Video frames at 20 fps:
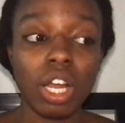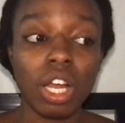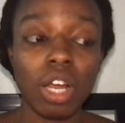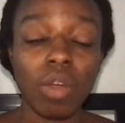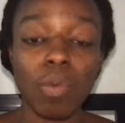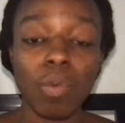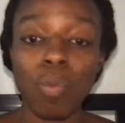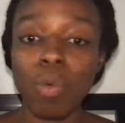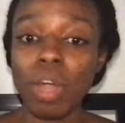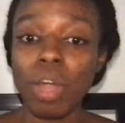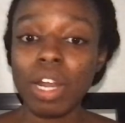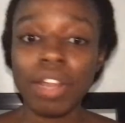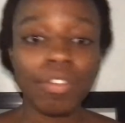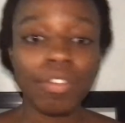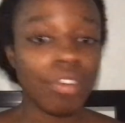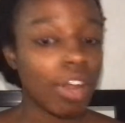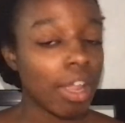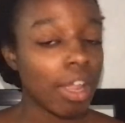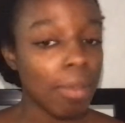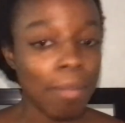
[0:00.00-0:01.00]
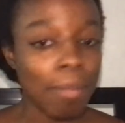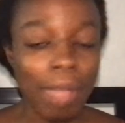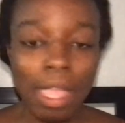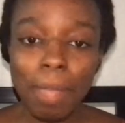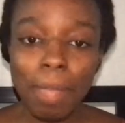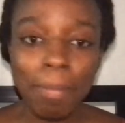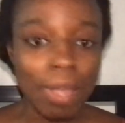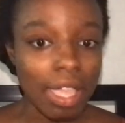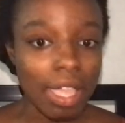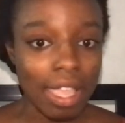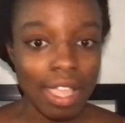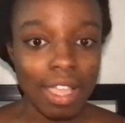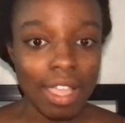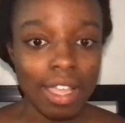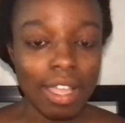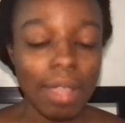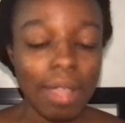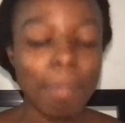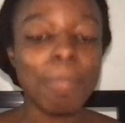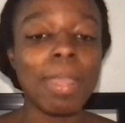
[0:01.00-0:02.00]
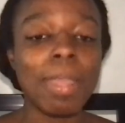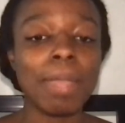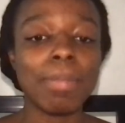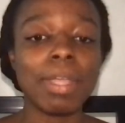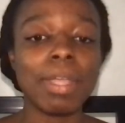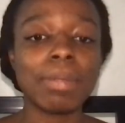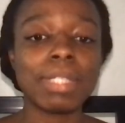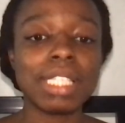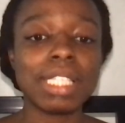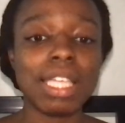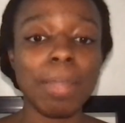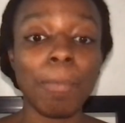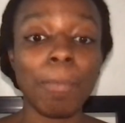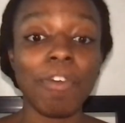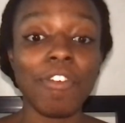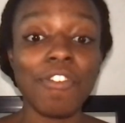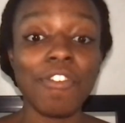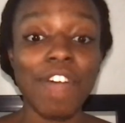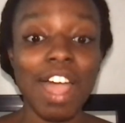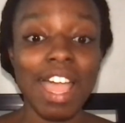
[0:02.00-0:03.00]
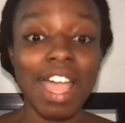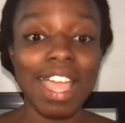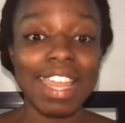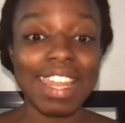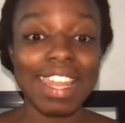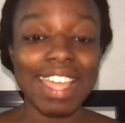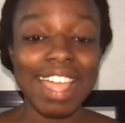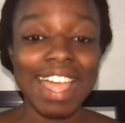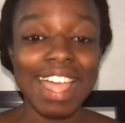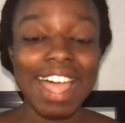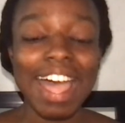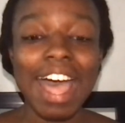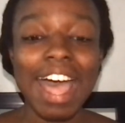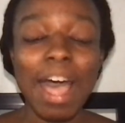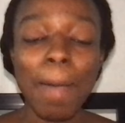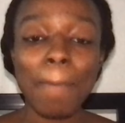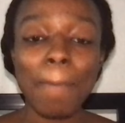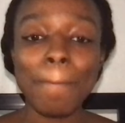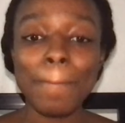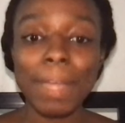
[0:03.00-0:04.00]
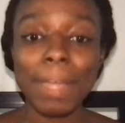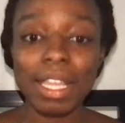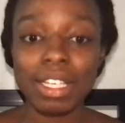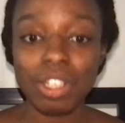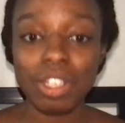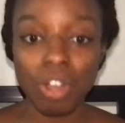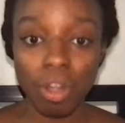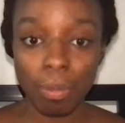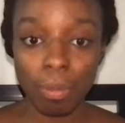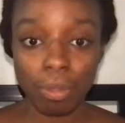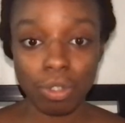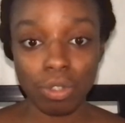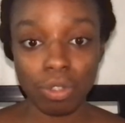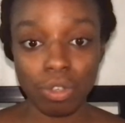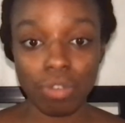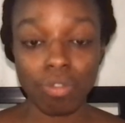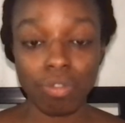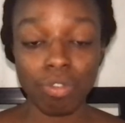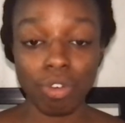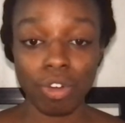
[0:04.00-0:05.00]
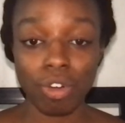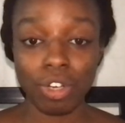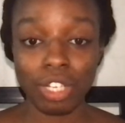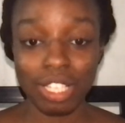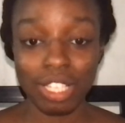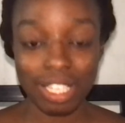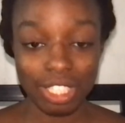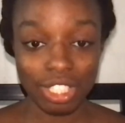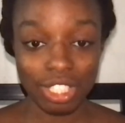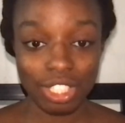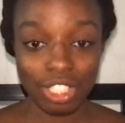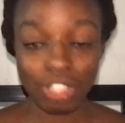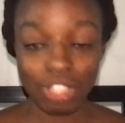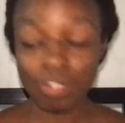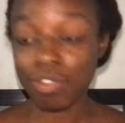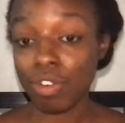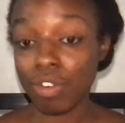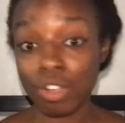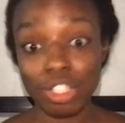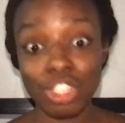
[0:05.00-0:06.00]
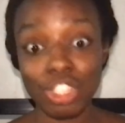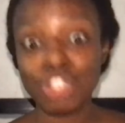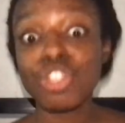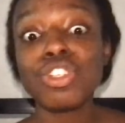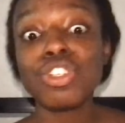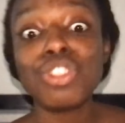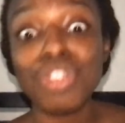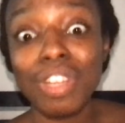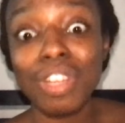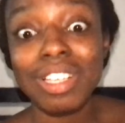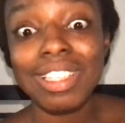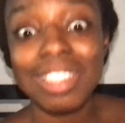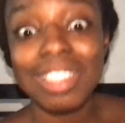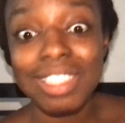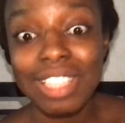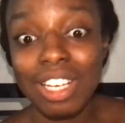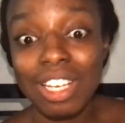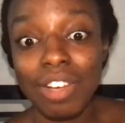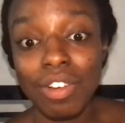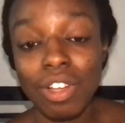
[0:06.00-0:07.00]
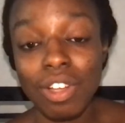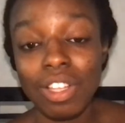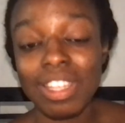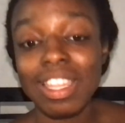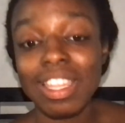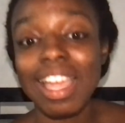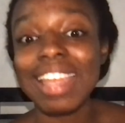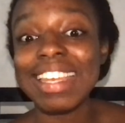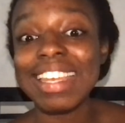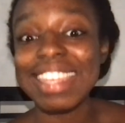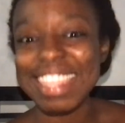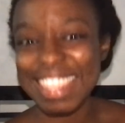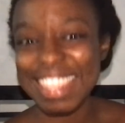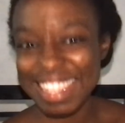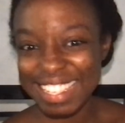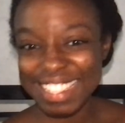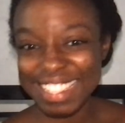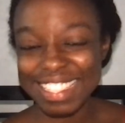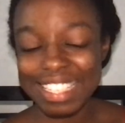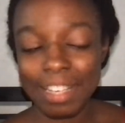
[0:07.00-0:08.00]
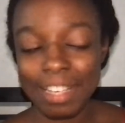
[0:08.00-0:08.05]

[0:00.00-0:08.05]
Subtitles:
whatever it may be able to can provide a better opportunity for children in general that need it.